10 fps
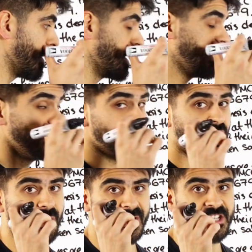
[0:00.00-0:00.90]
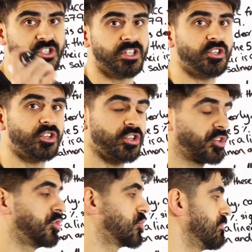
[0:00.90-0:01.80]
about a linear correlation in your
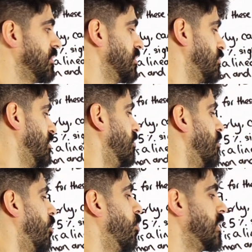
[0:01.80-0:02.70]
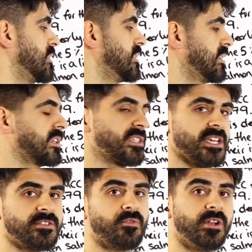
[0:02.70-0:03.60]
conclusion because we don't always need to
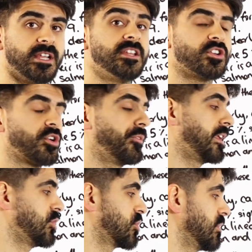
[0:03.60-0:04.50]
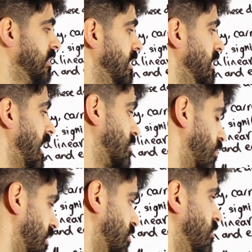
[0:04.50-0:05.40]
test for a linear correlation as
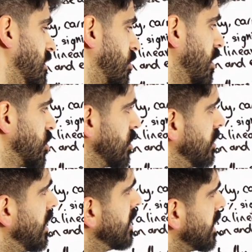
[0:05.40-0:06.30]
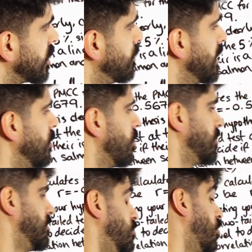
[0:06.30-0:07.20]
we're going to do in the question. There could be
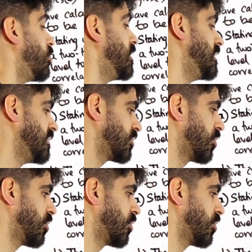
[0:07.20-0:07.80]
non-linear